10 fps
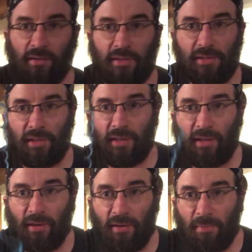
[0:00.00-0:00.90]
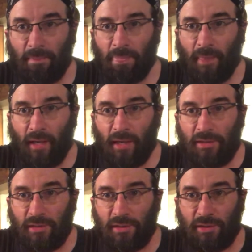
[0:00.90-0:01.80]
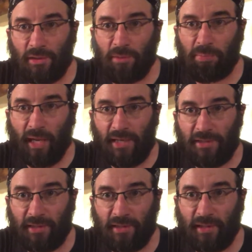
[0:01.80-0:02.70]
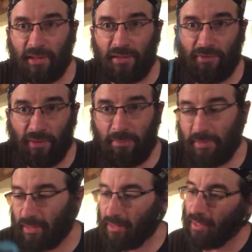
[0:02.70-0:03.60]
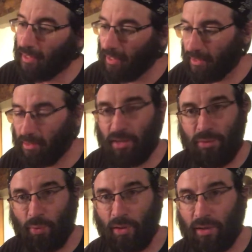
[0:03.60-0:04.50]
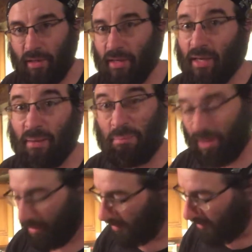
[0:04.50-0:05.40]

this thing here. It's just a little plastic thing. It's flimsy. It does work, but